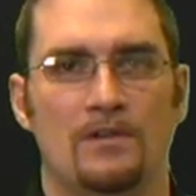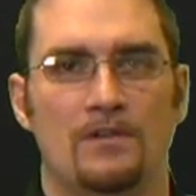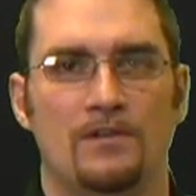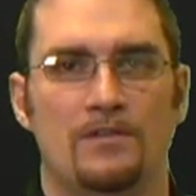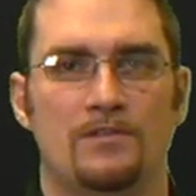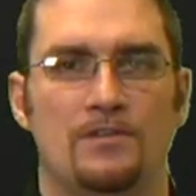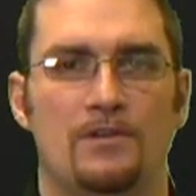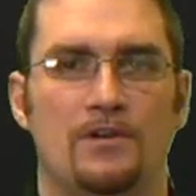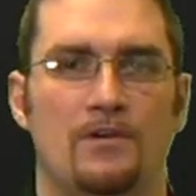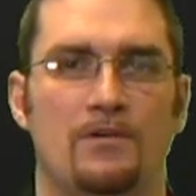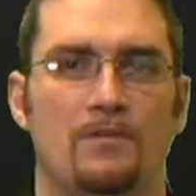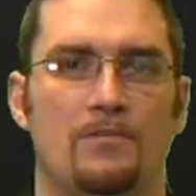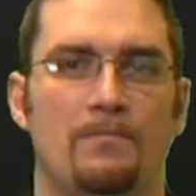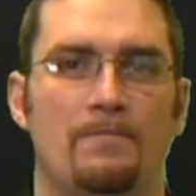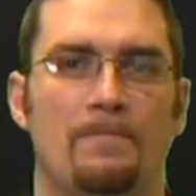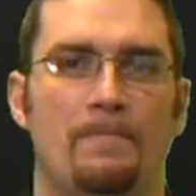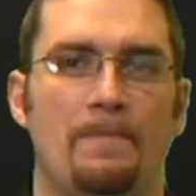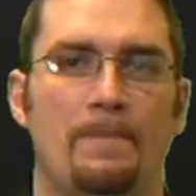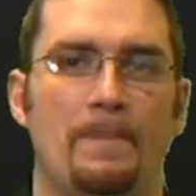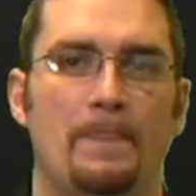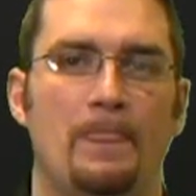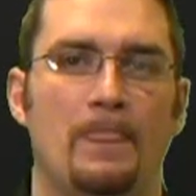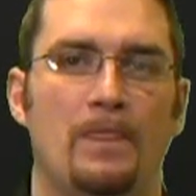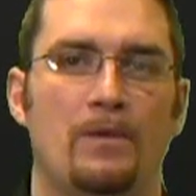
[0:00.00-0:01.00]
So
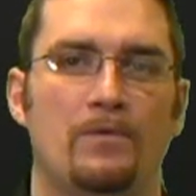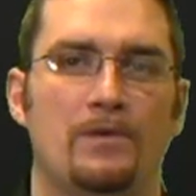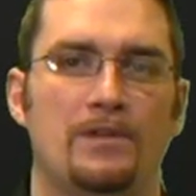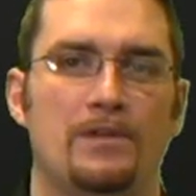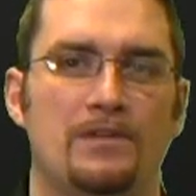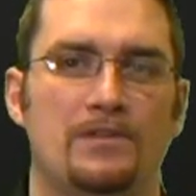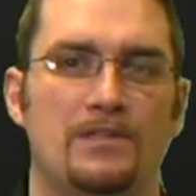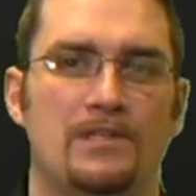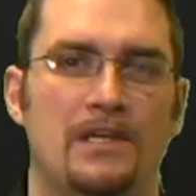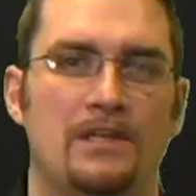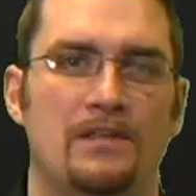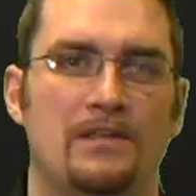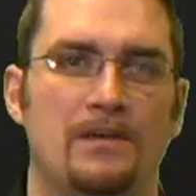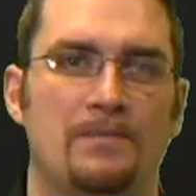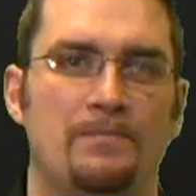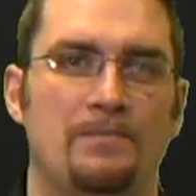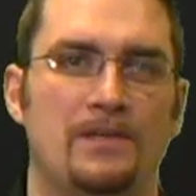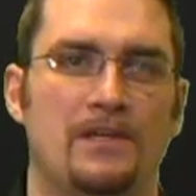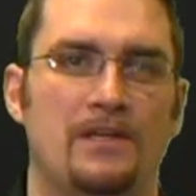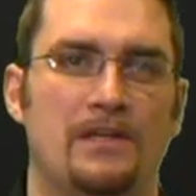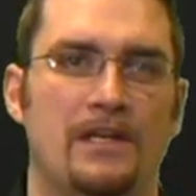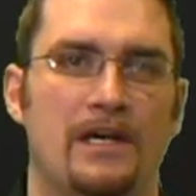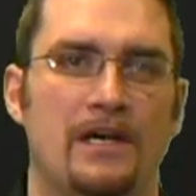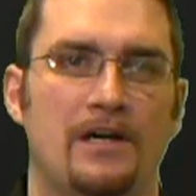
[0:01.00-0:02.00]
when you're setting up
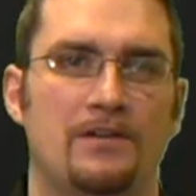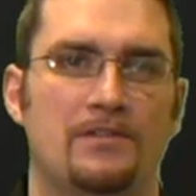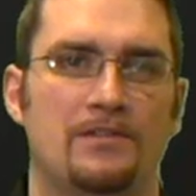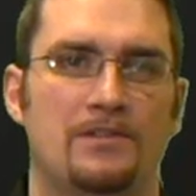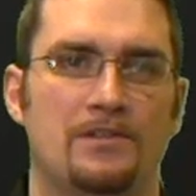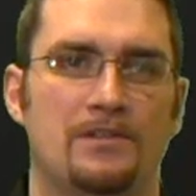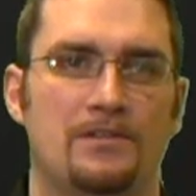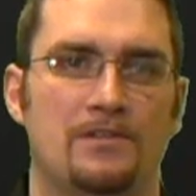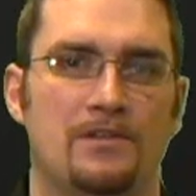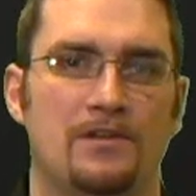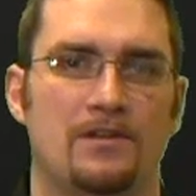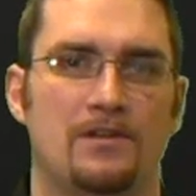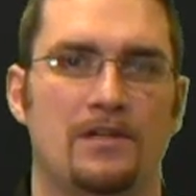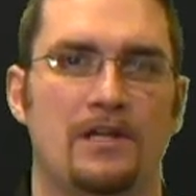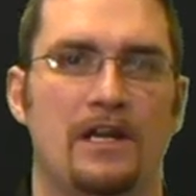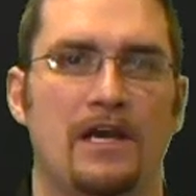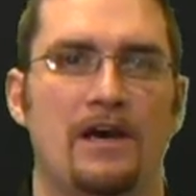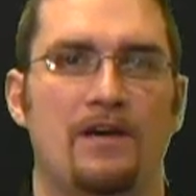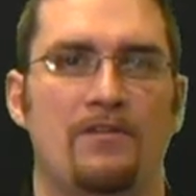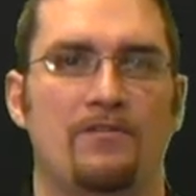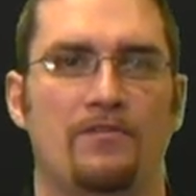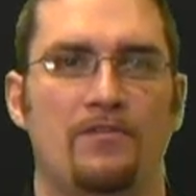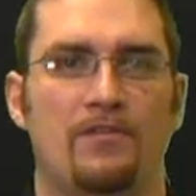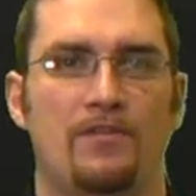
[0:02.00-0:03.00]
the analysis, you're going to
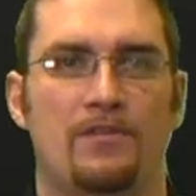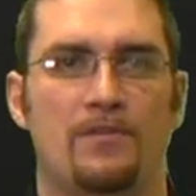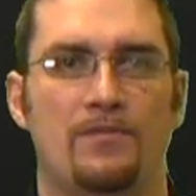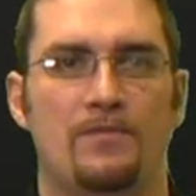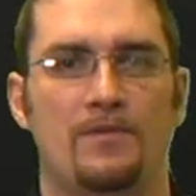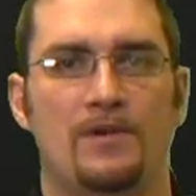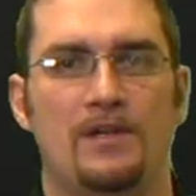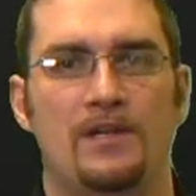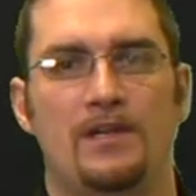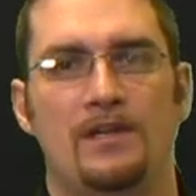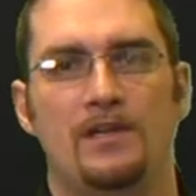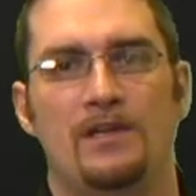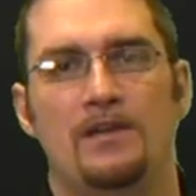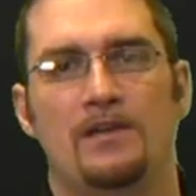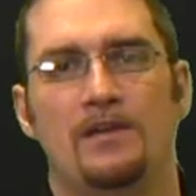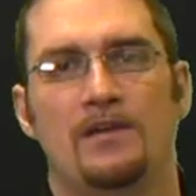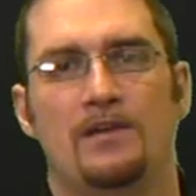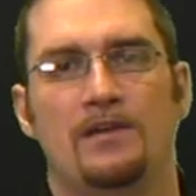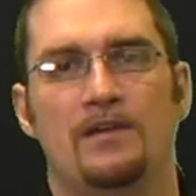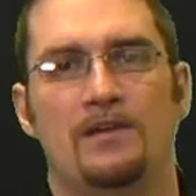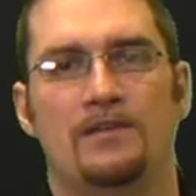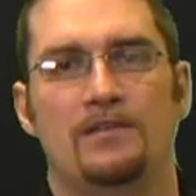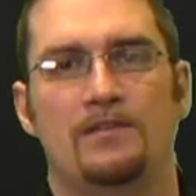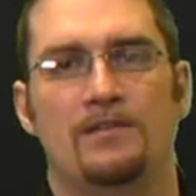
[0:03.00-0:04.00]
have three
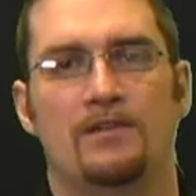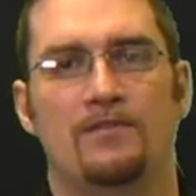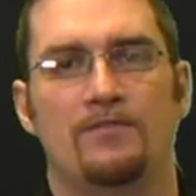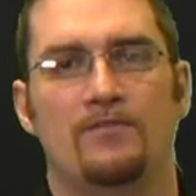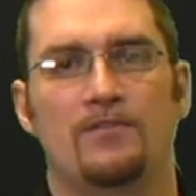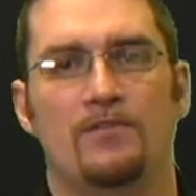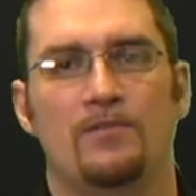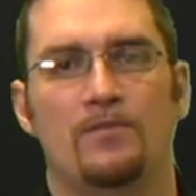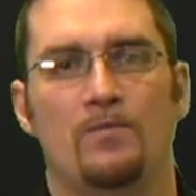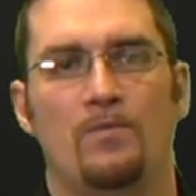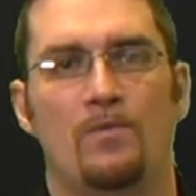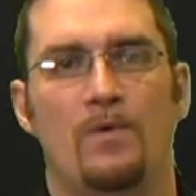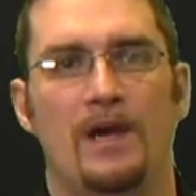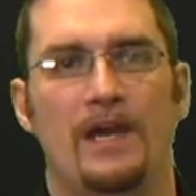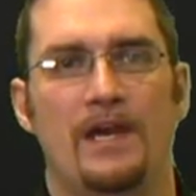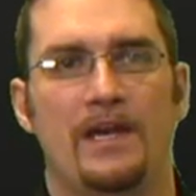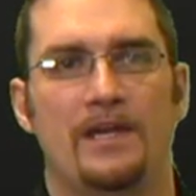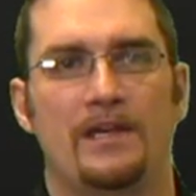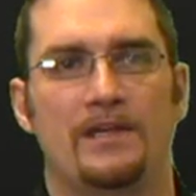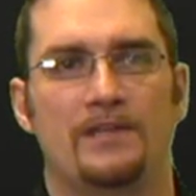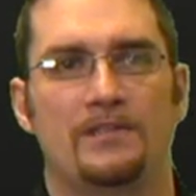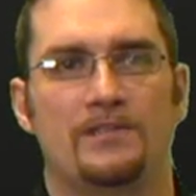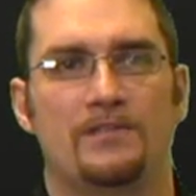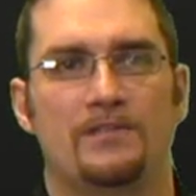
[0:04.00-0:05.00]
different
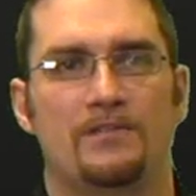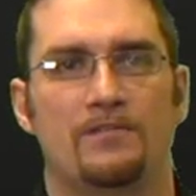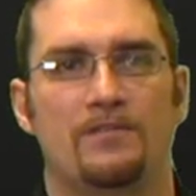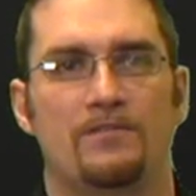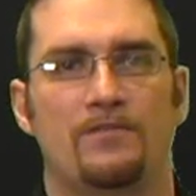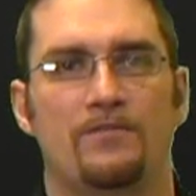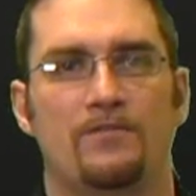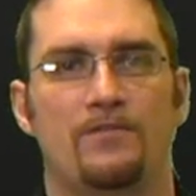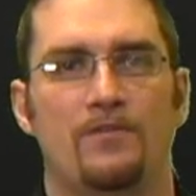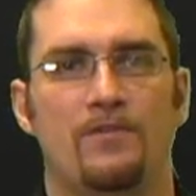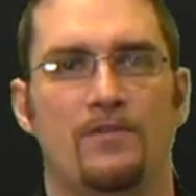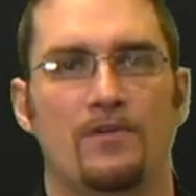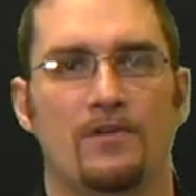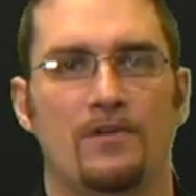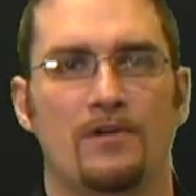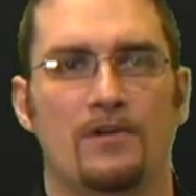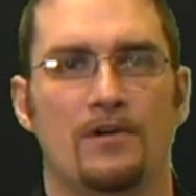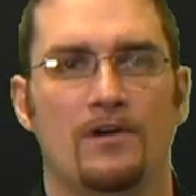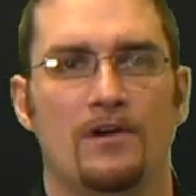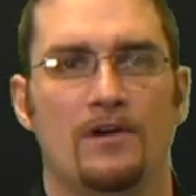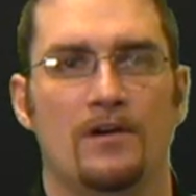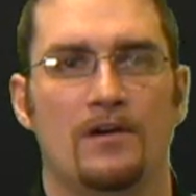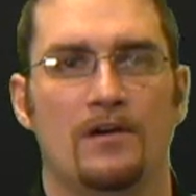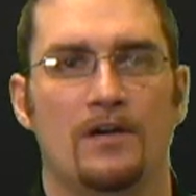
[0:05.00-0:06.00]
ways
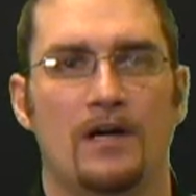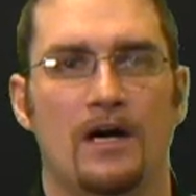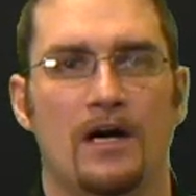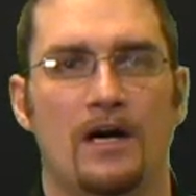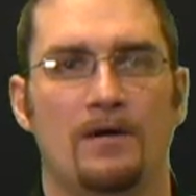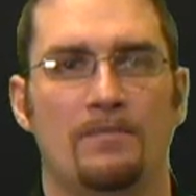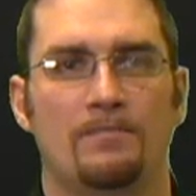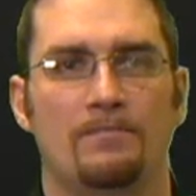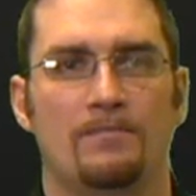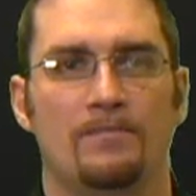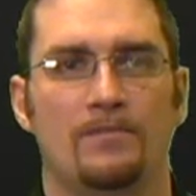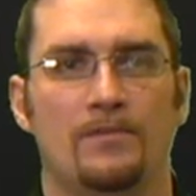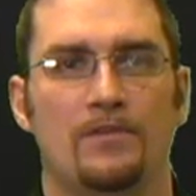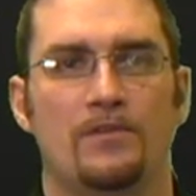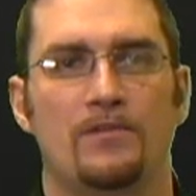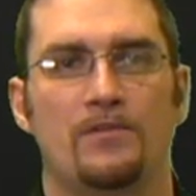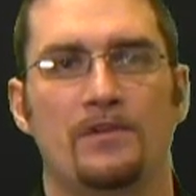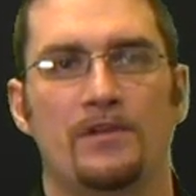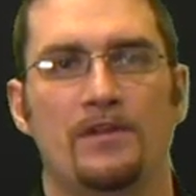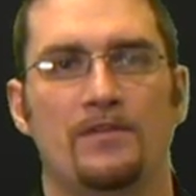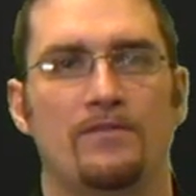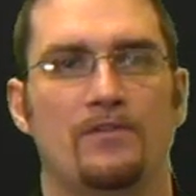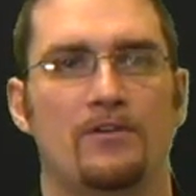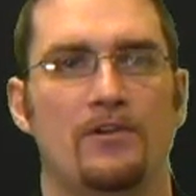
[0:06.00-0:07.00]
for are um,
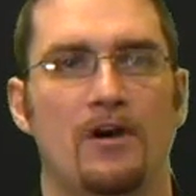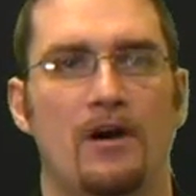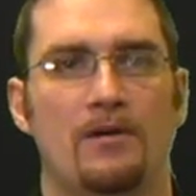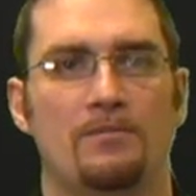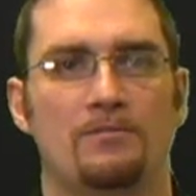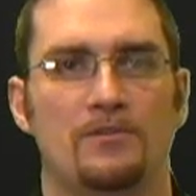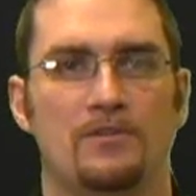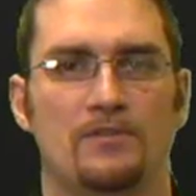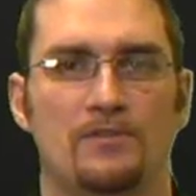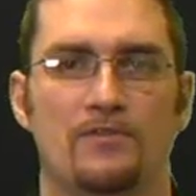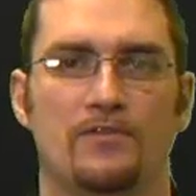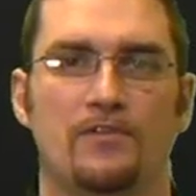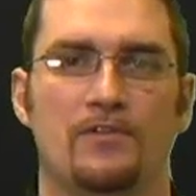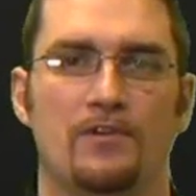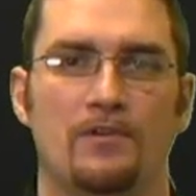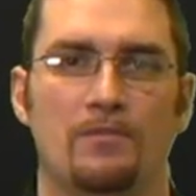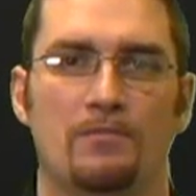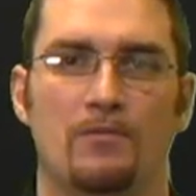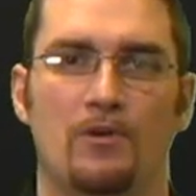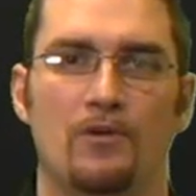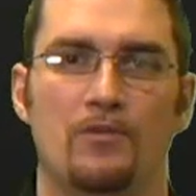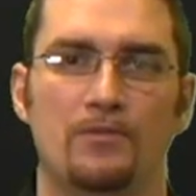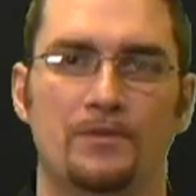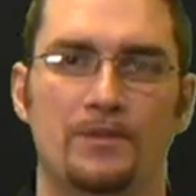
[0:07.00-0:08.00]
three different options for your
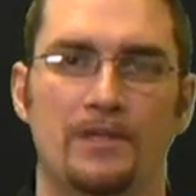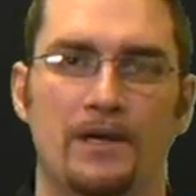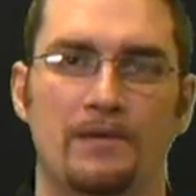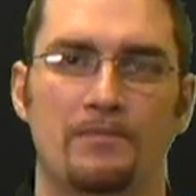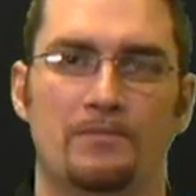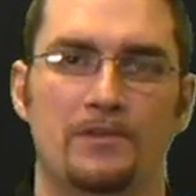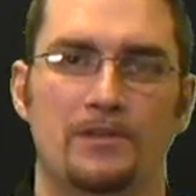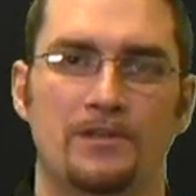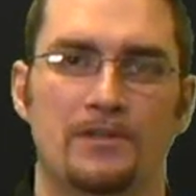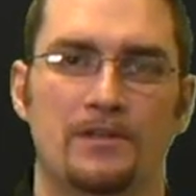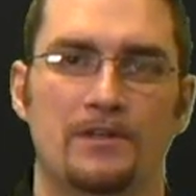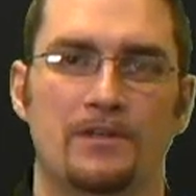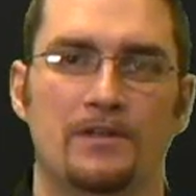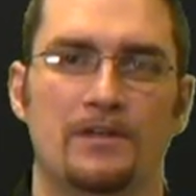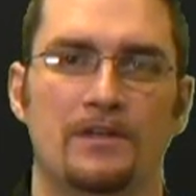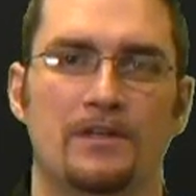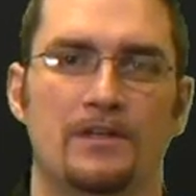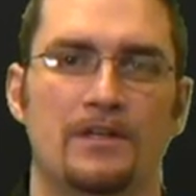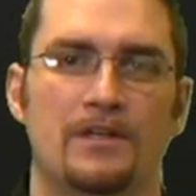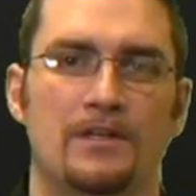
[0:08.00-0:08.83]
mold temperature.